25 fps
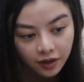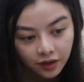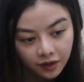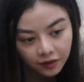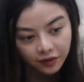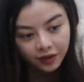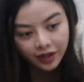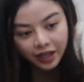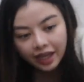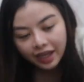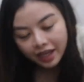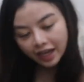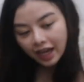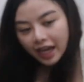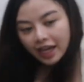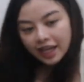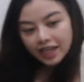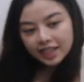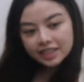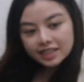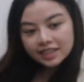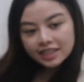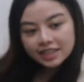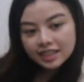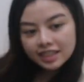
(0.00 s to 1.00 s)
Okay
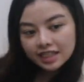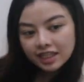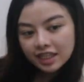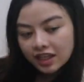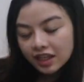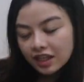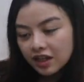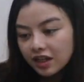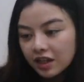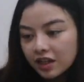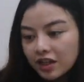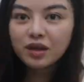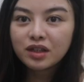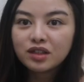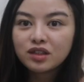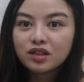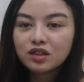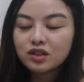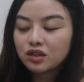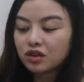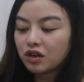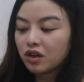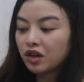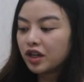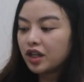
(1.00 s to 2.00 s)
guys, I'm gonna
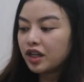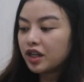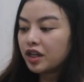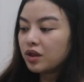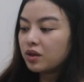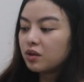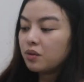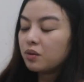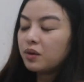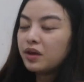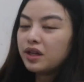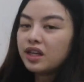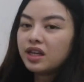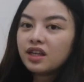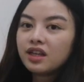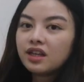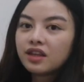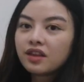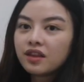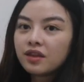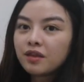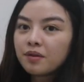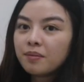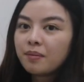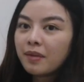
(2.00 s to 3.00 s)
start
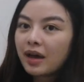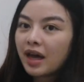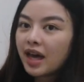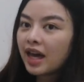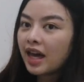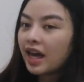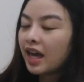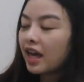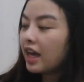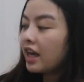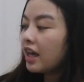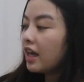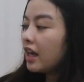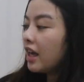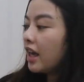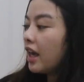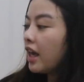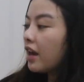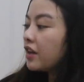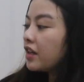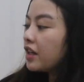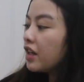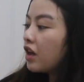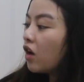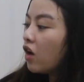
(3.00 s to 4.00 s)
with my
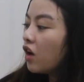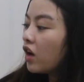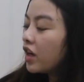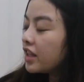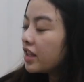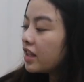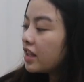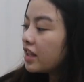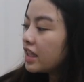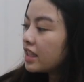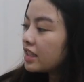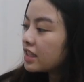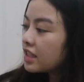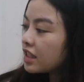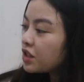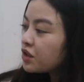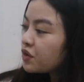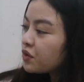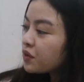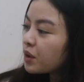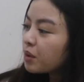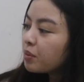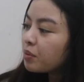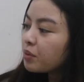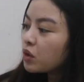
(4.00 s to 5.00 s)
carry-on. This
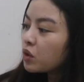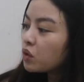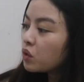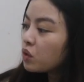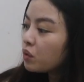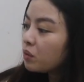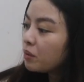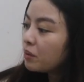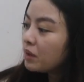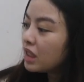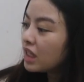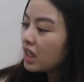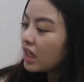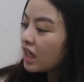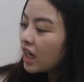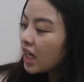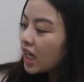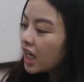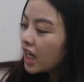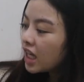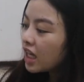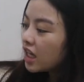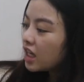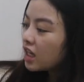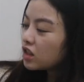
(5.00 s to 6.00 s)
is from Tumi.
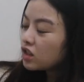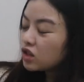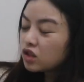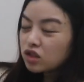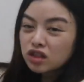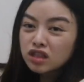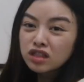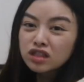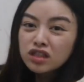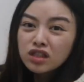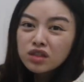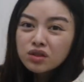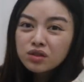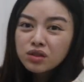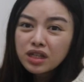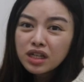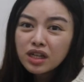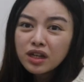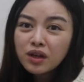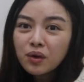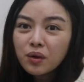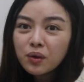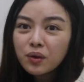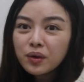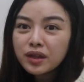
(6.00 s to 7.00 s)
This is
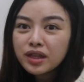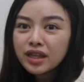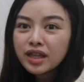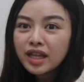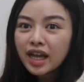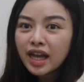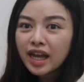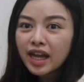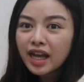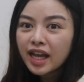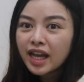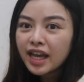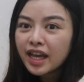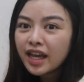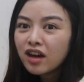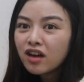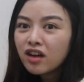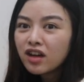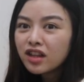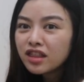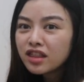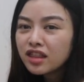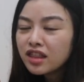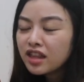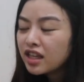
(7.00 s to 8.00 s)
really old na. I
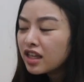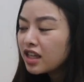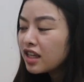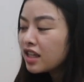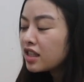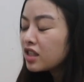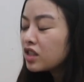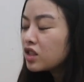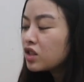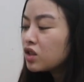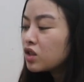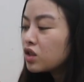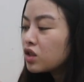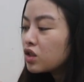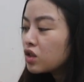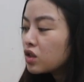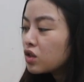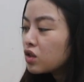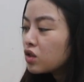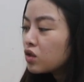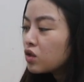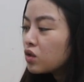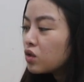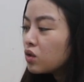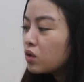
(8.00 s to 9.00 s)
got
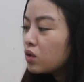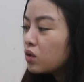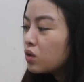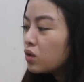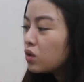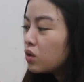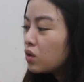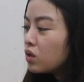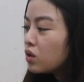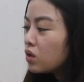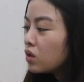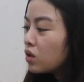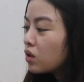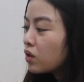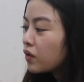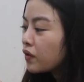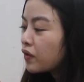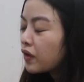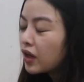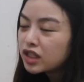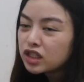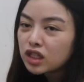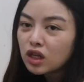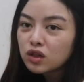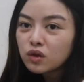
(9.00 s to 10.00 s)
this no
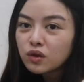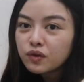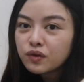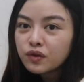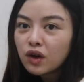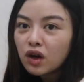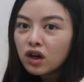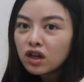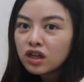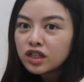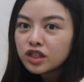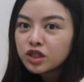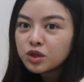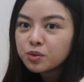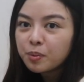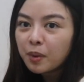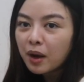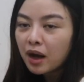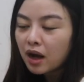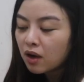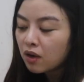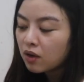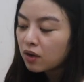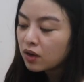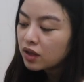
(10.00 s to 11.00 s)
fresh out of college
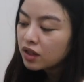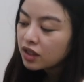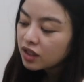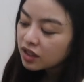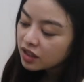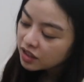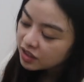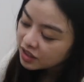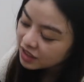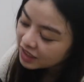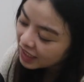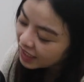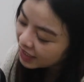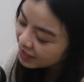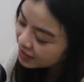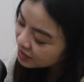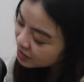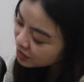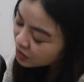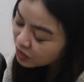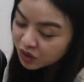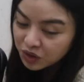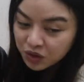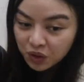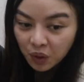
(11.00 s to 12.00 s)
pa ko. It's
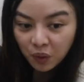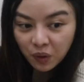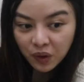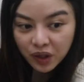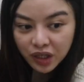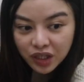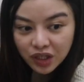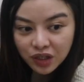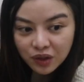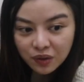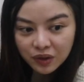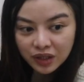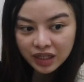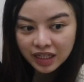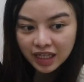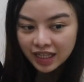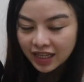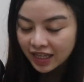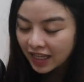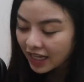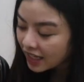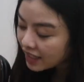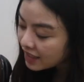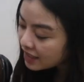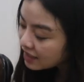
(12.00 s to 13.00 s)
so cute.
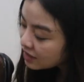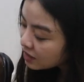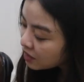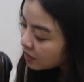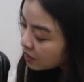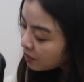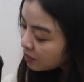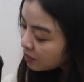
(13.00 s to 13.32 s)
It has